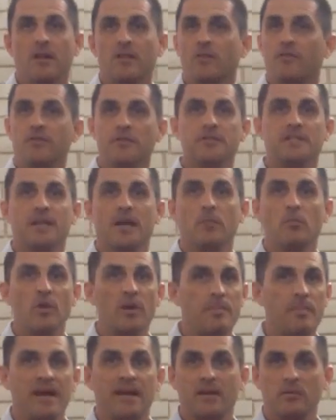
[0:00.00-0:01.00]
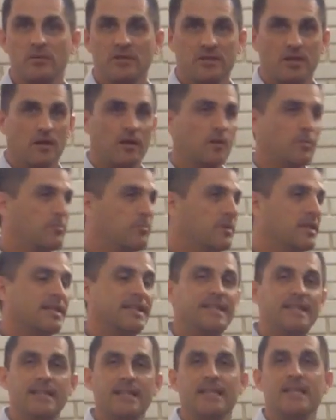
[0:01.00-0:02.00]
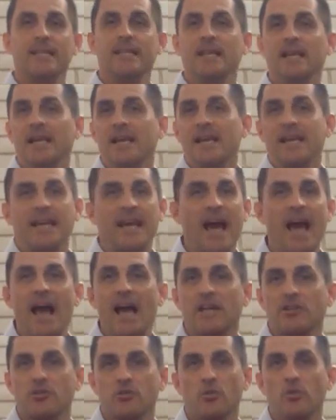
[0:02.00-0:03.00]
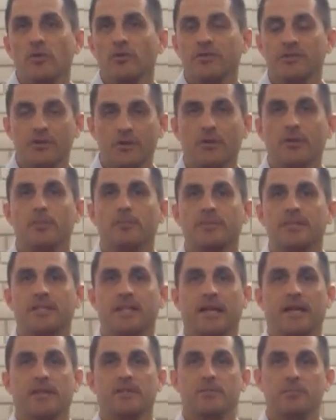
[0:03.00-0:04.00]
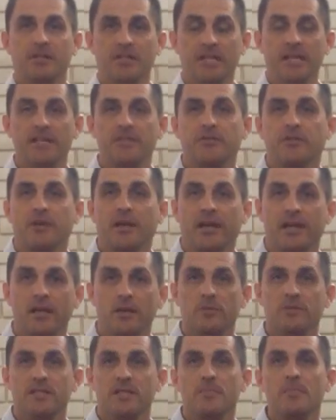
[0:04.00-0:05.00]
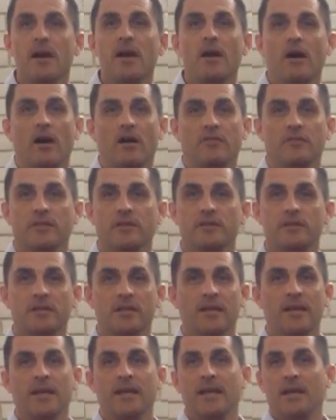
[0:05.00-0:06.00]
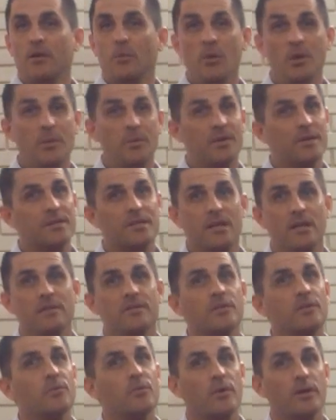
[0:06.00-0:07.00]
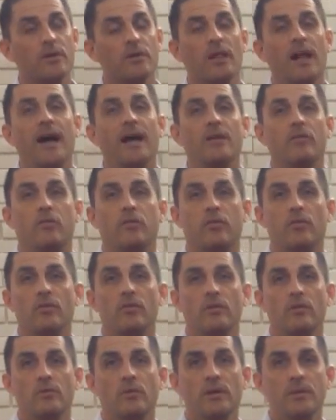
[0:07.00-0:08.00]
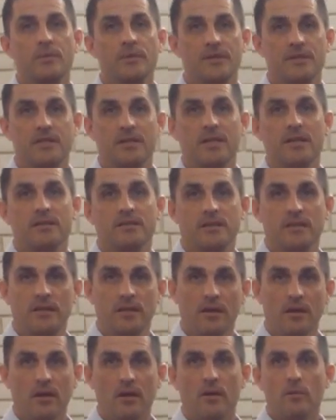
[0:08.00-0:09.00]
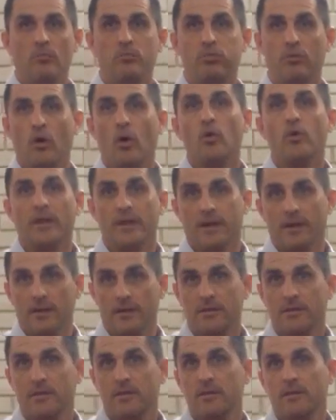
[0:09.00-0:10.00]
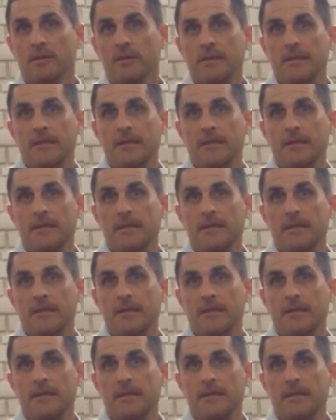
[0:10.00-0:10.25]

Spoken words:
The first time we met, it was a completely casual circumstance. But yesterday, he was in my office, and we were discussing real life. We were discussing brokenness